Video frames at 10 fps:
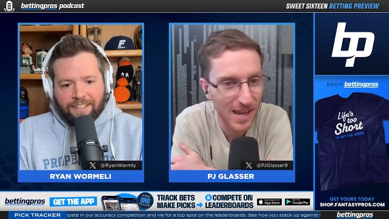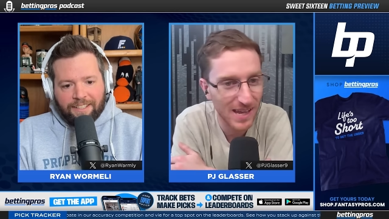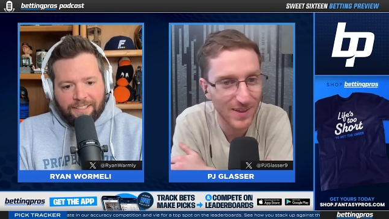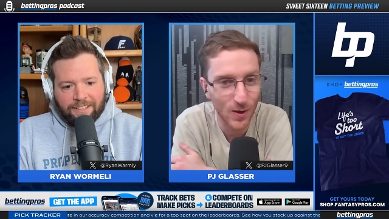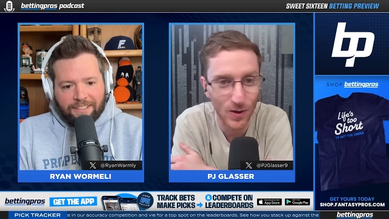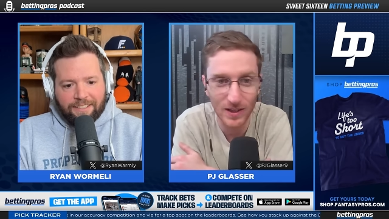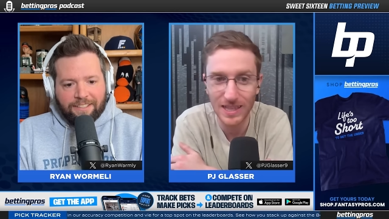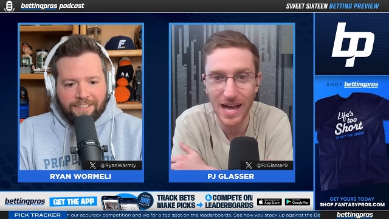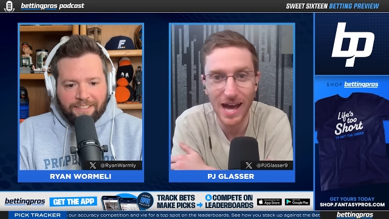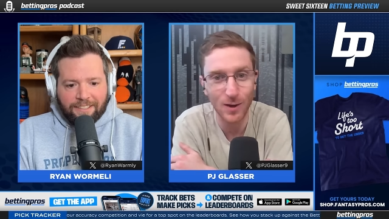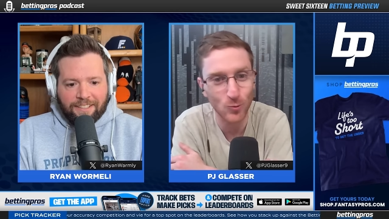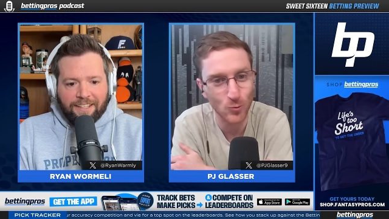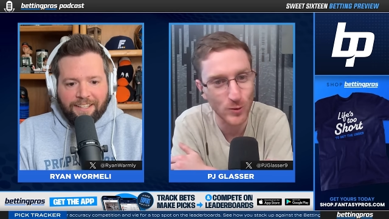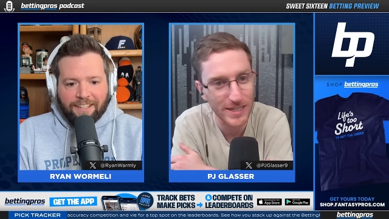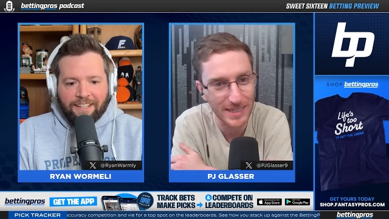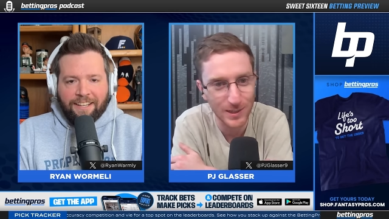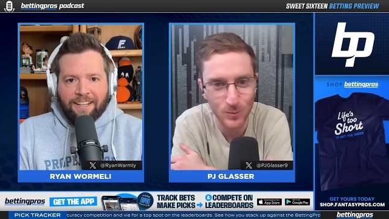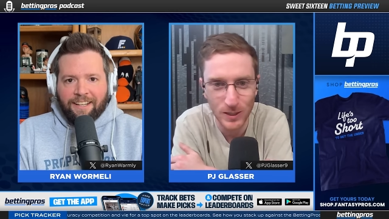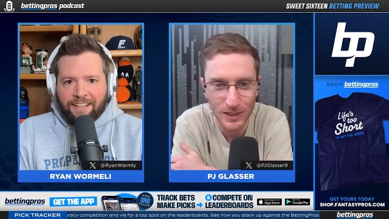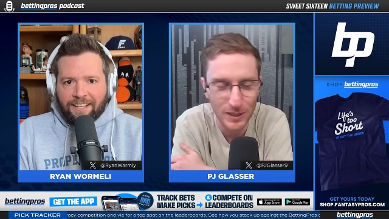Speaker 1: man, there are a lot of
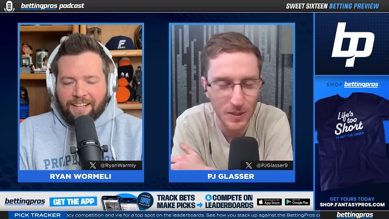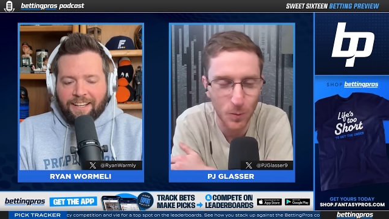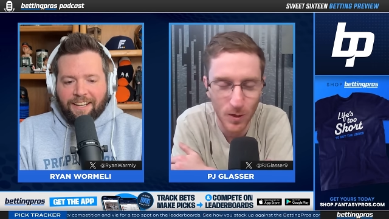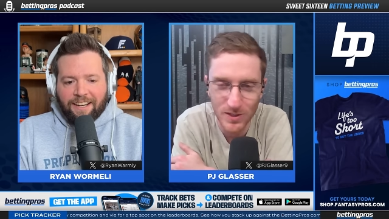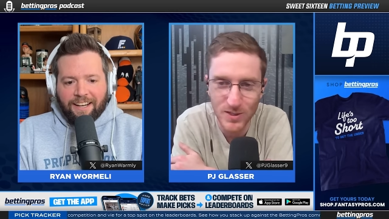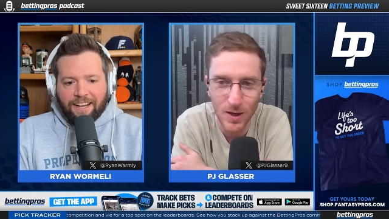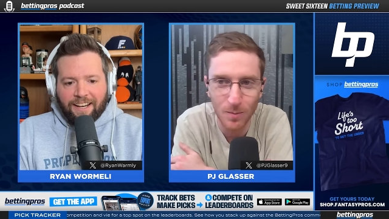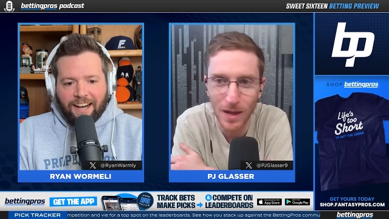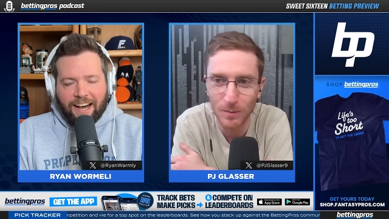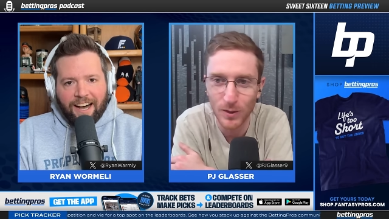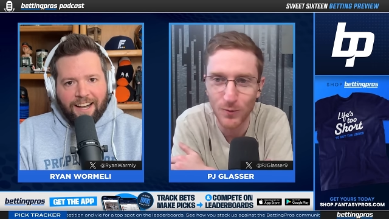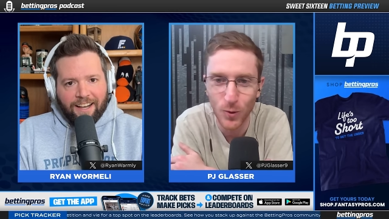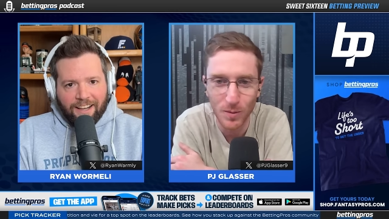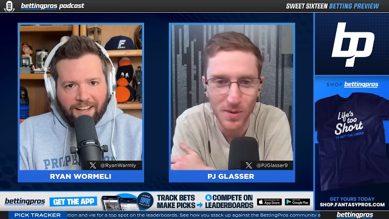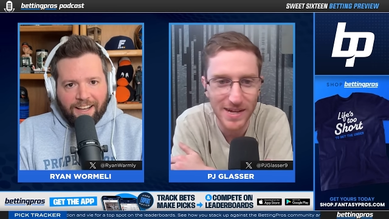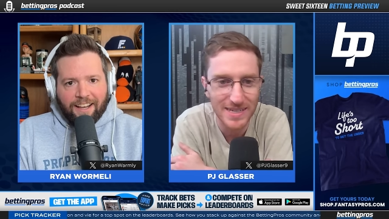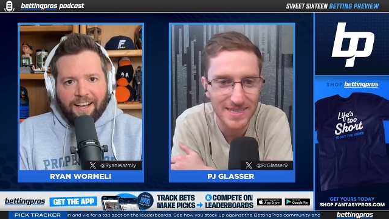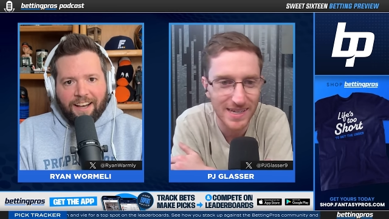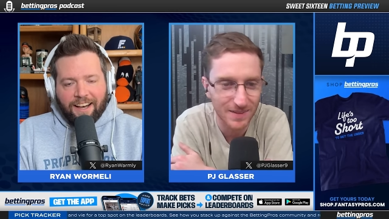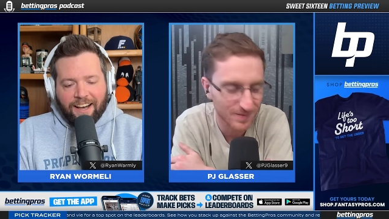really, really good ones. So I'm, I'm looking forward to breaking
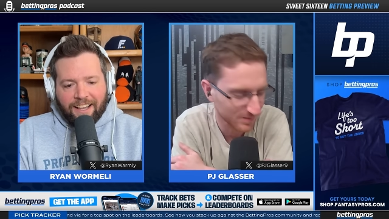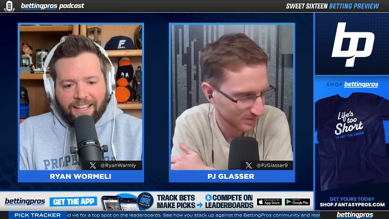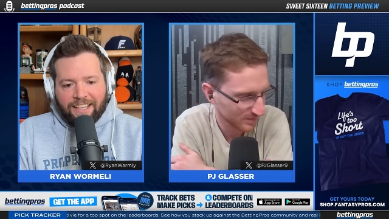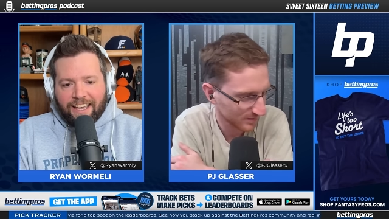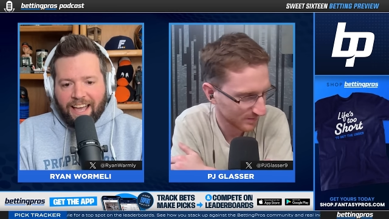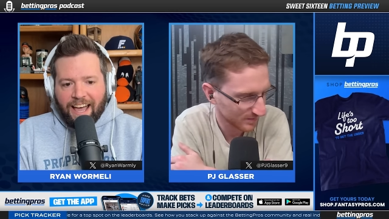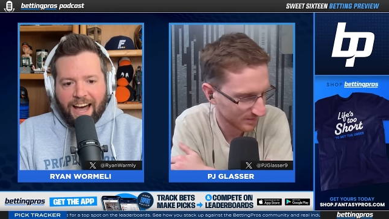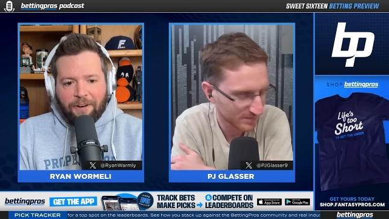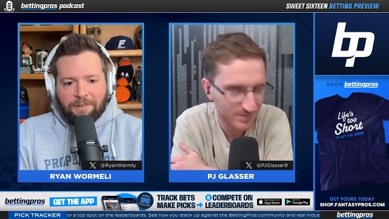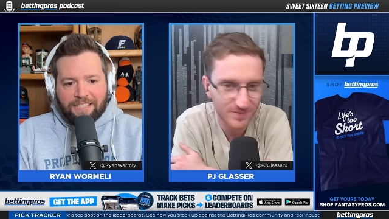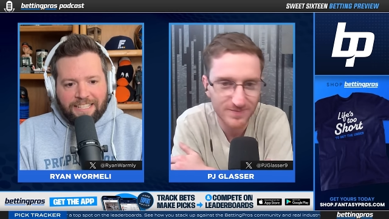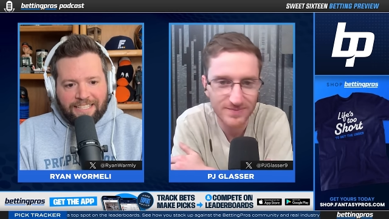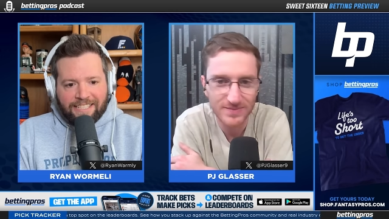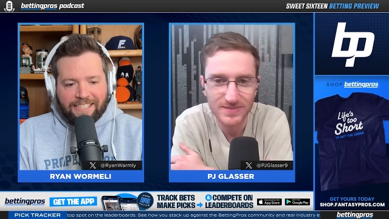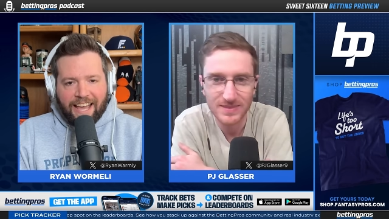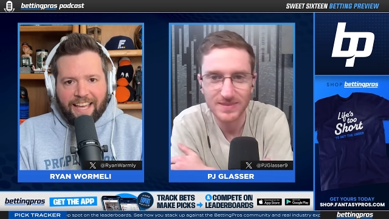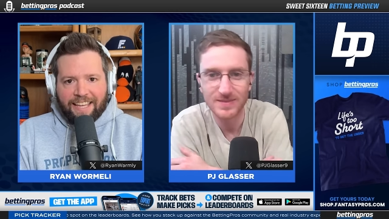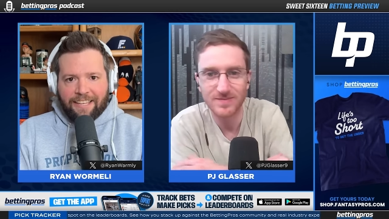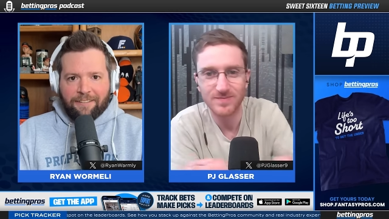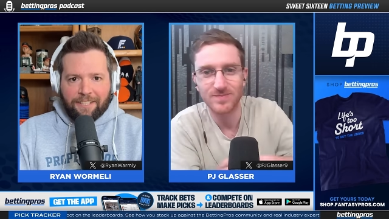it down.
Speaker 2: Yeah, I was going to
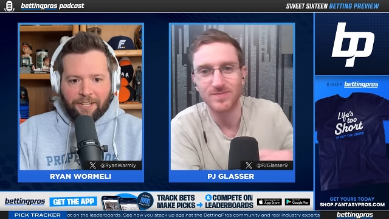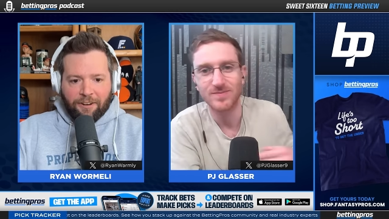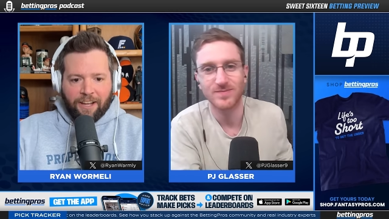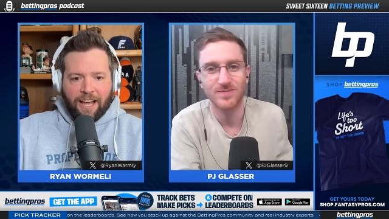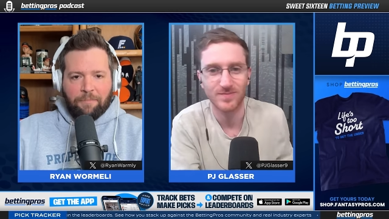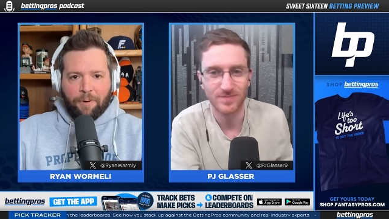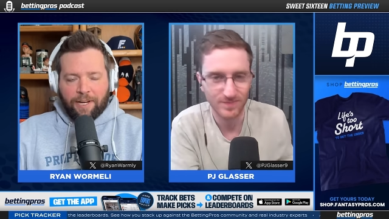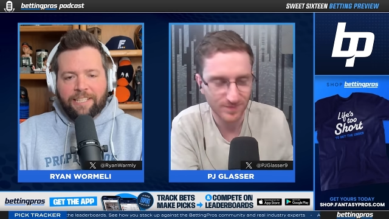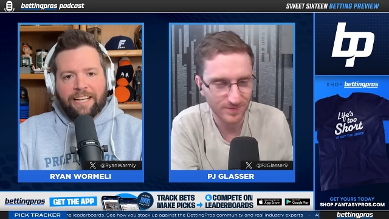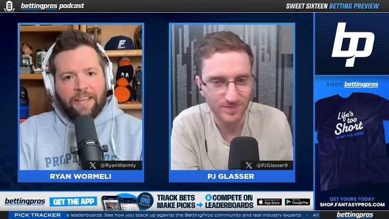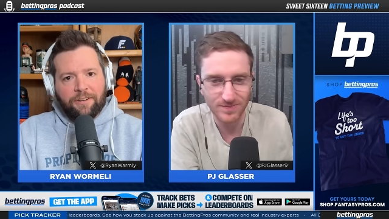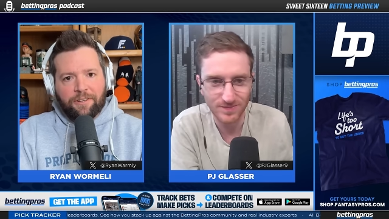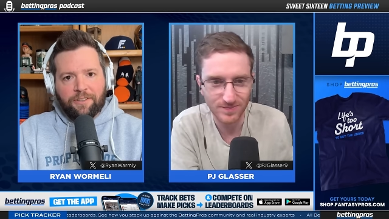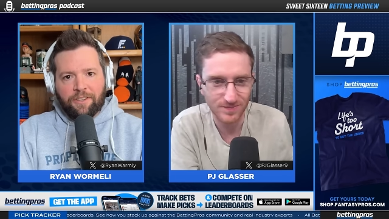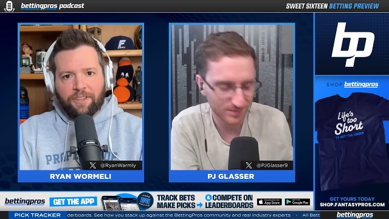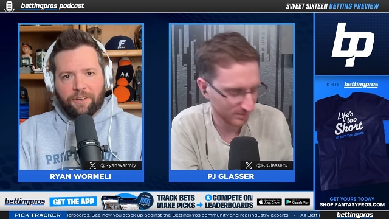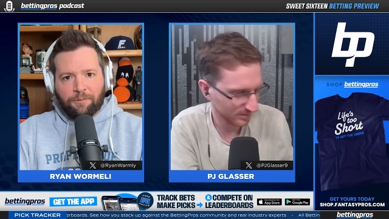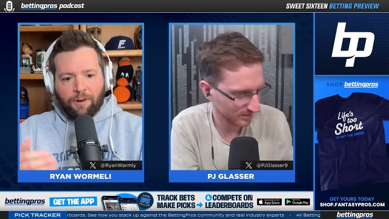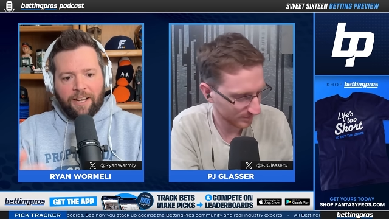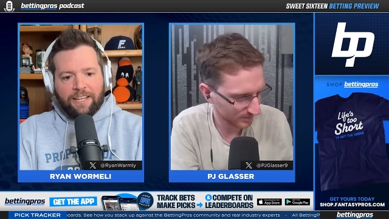say in, you know, kind of putting together
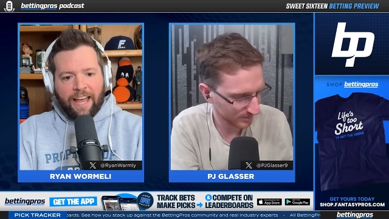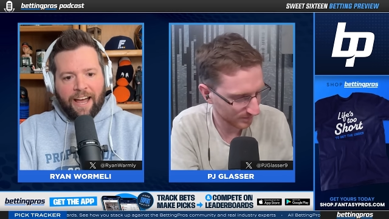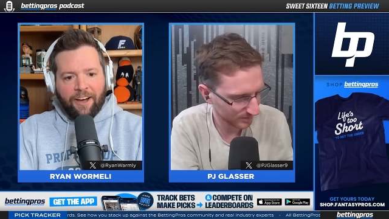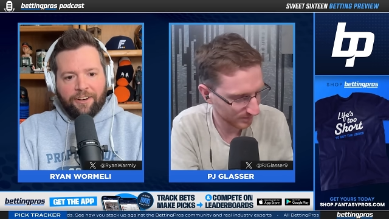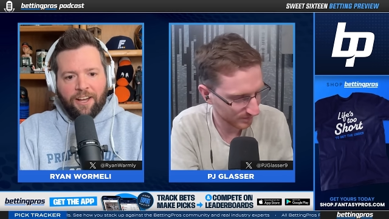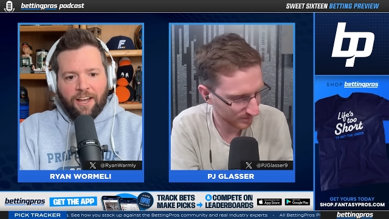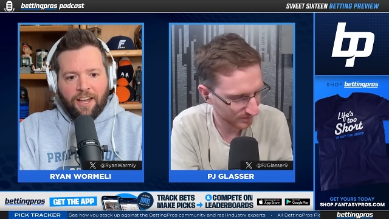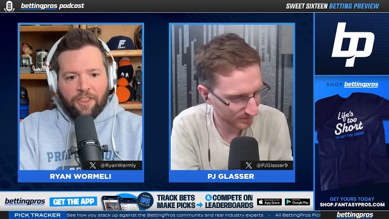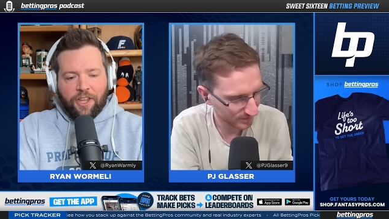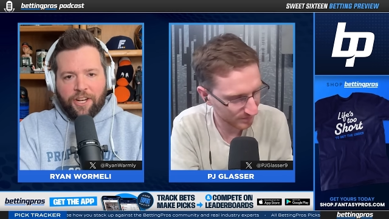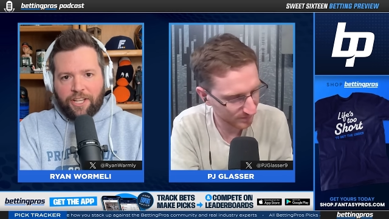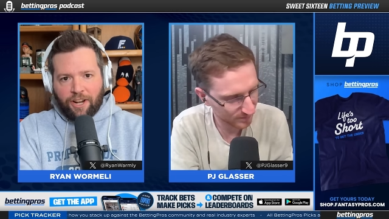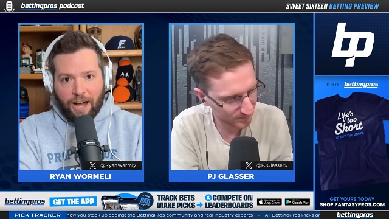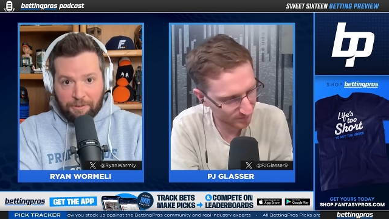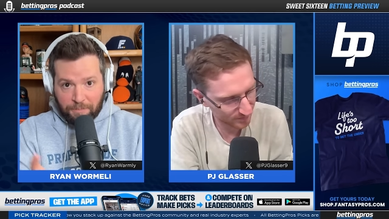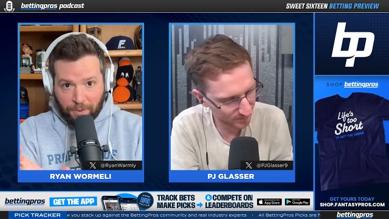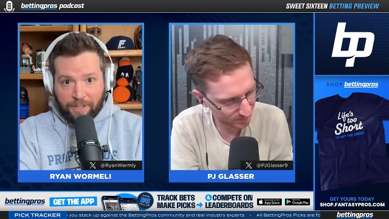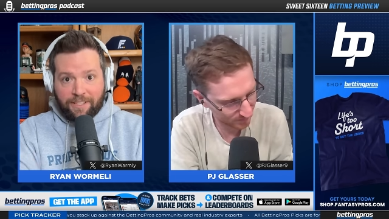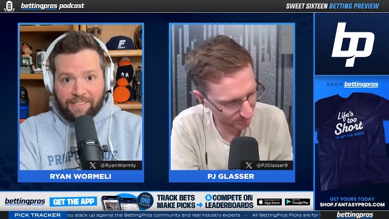the rundown that, you know, I was putting the